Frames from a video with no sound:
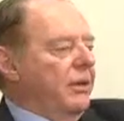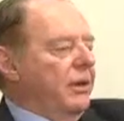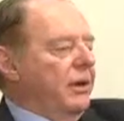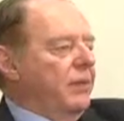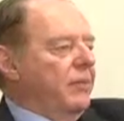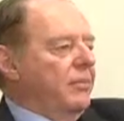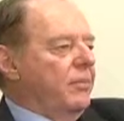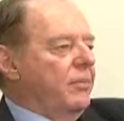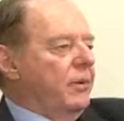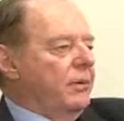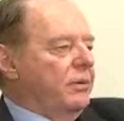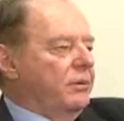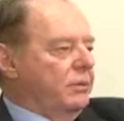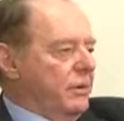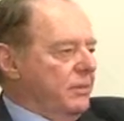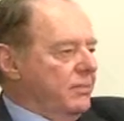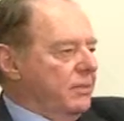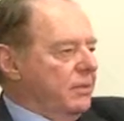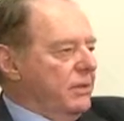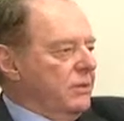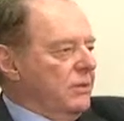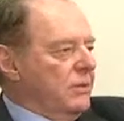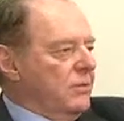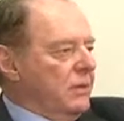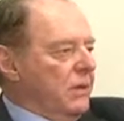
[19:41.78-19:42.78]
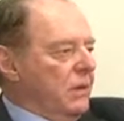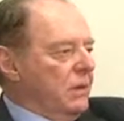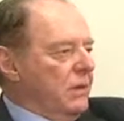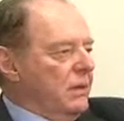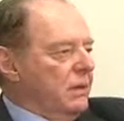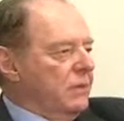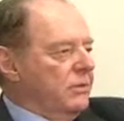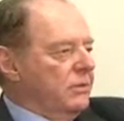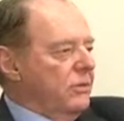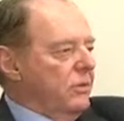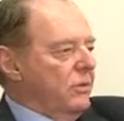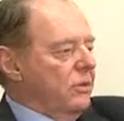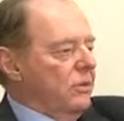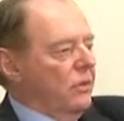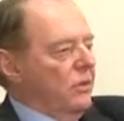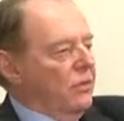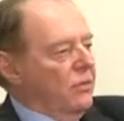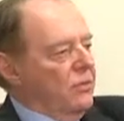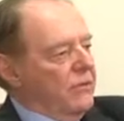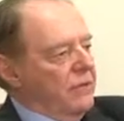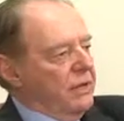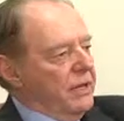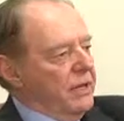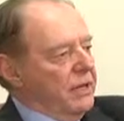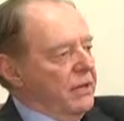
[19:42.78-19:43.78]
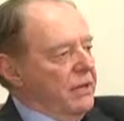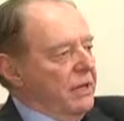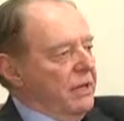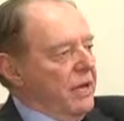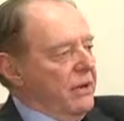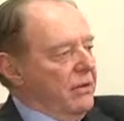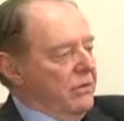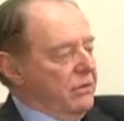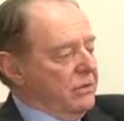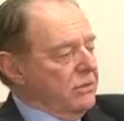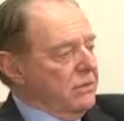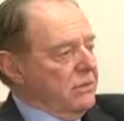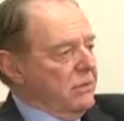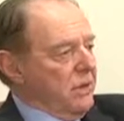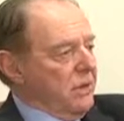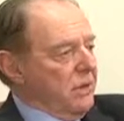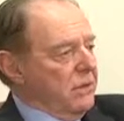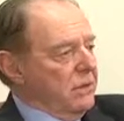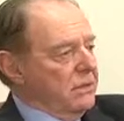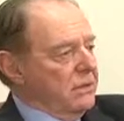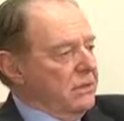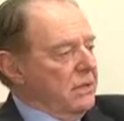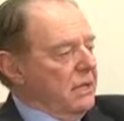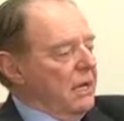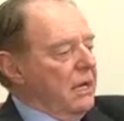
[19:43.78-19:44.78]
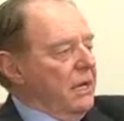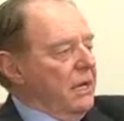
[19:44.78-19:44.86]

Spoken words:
they're prescription drugs or over-the-counter drugs,